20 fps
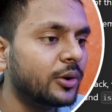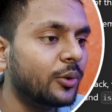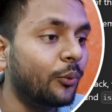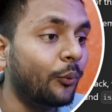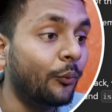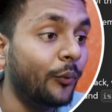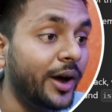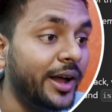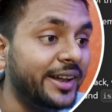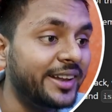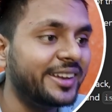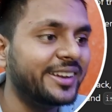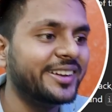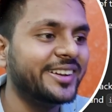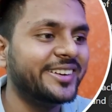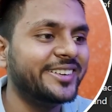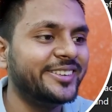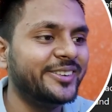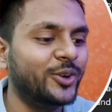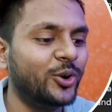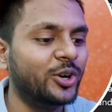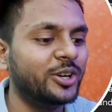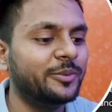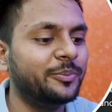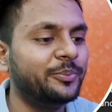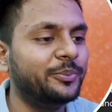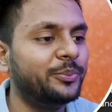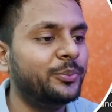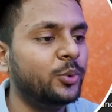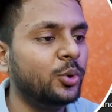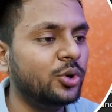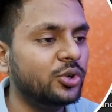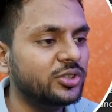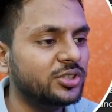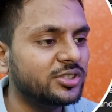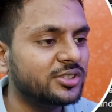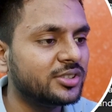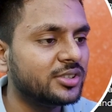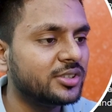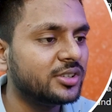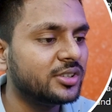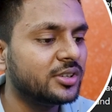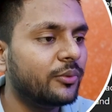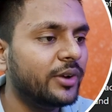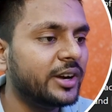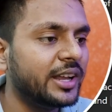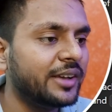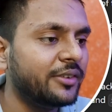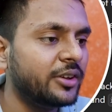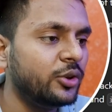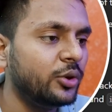1 dot push whatever